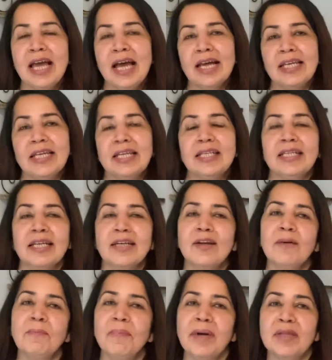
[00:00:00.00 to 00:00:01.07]
and in the
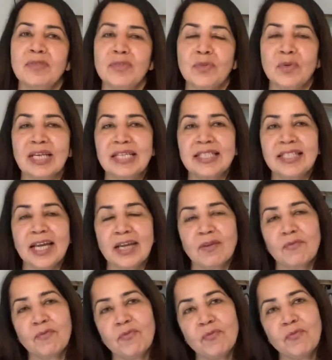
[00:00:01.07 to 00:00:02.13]
compass you can check
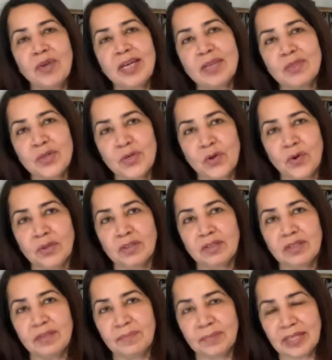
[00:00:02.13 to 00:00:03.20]
where is the north
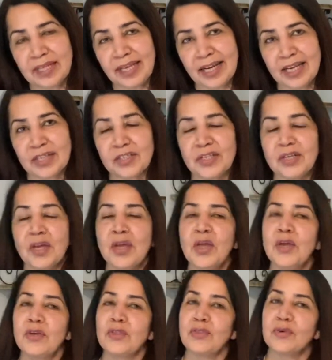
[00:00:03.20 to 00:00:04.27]

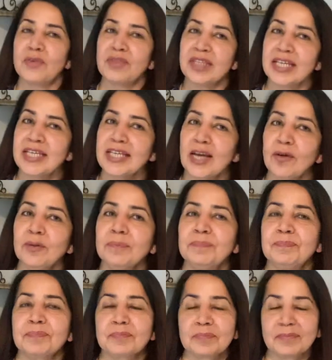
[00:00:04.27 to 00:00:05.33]
direction. So sit
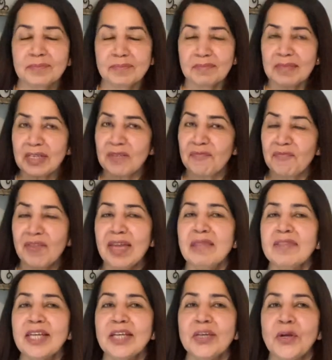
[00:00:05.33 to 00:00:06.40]
down
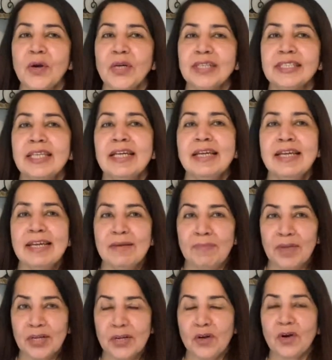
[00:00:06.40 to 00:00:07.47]
facing north.
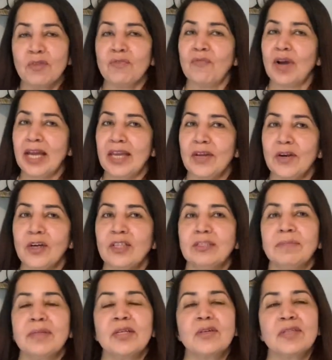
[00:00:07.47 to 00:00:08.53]
Because why
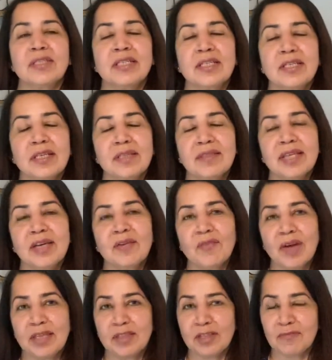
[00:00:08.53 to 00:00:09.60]
north? Because then the sun
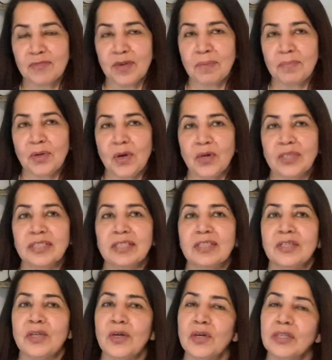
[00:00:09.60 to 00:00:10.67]
rises from north
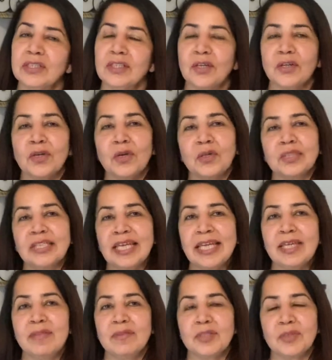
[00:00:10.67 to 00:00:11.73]
or
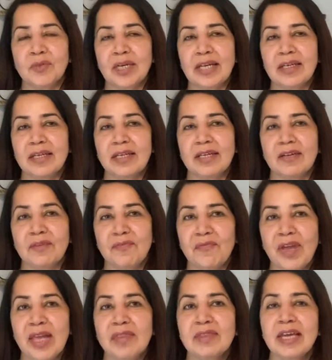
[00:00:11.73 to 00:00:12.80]
northeast, you can
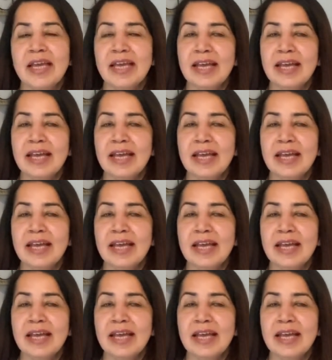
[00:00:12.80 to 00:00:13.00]
face,